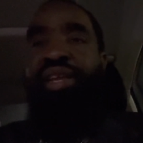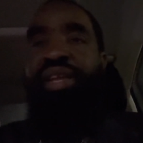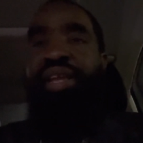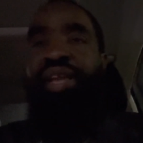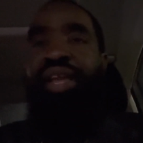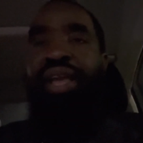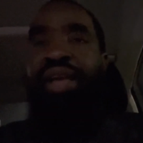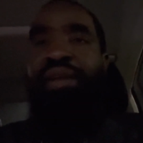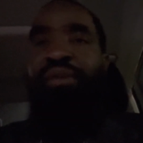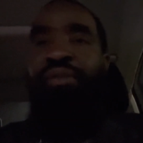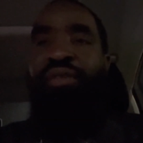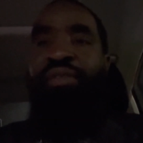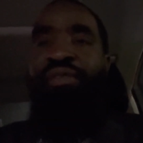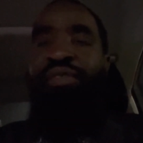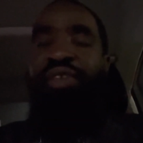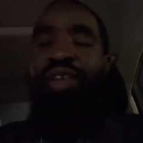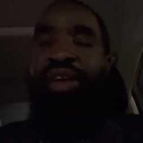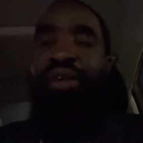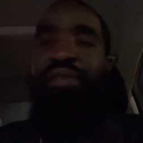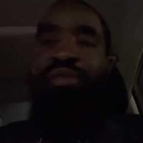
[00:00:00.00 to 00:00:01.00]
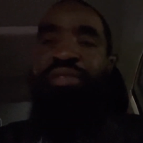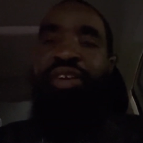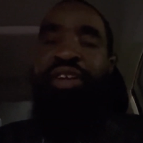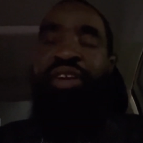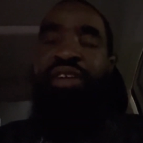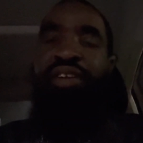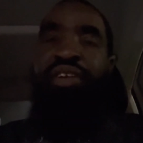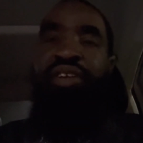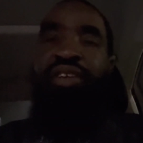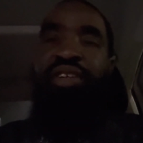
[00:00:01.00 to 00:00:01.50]
And with Young
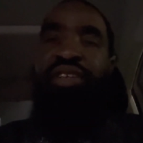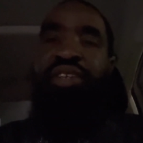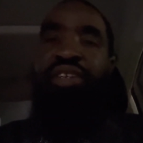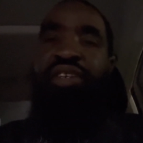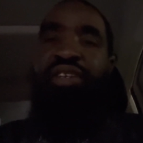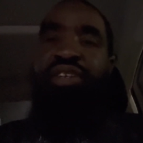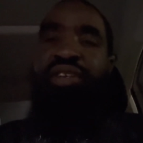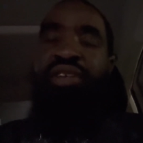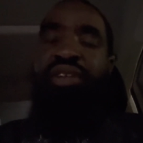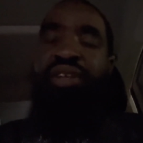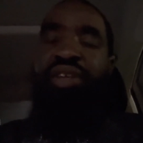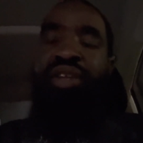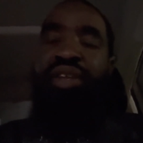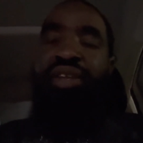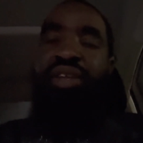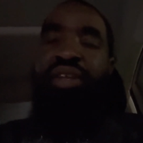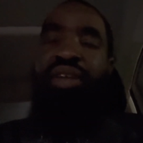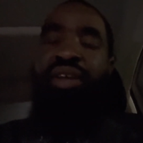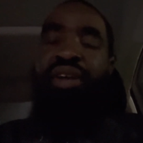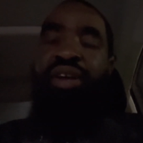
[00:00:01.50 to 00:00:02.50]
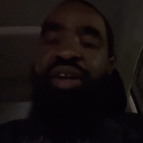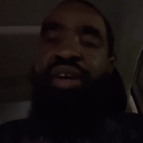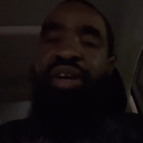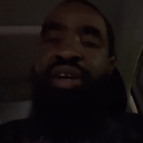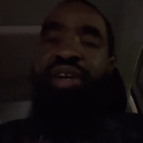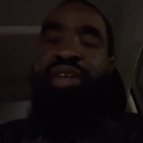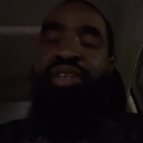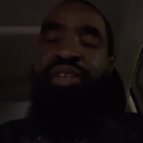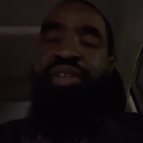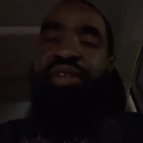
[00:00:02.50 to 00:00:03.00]
Thug's,
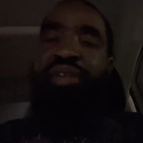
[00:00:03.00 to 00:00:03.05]
uh,